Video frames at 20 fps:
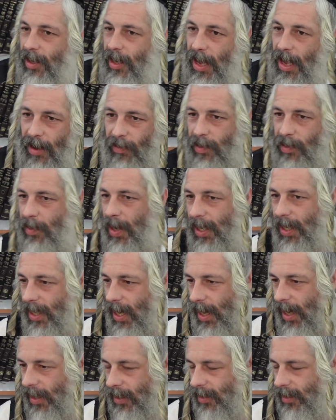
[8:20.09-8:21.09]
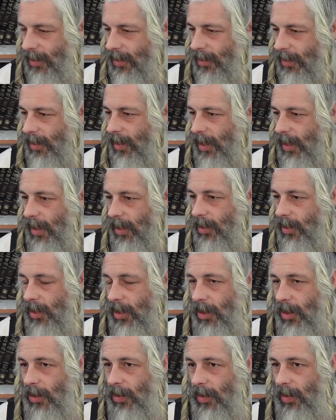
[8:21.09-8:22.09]
Everybody else, you
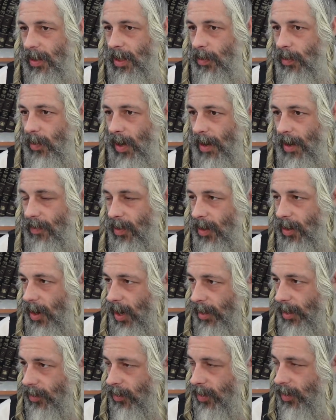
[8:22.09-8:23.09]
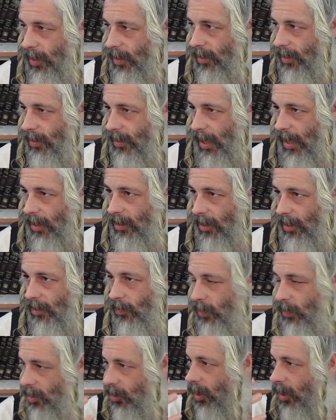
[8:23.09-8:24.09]
know, whatever their Adon is not,
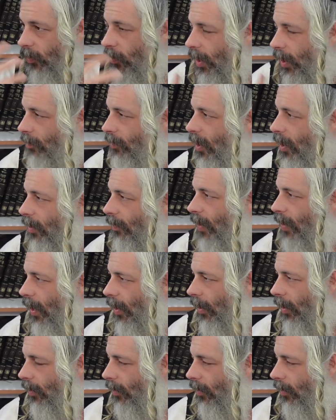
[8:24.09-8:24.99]
doesn't reach all the way up to Havaya.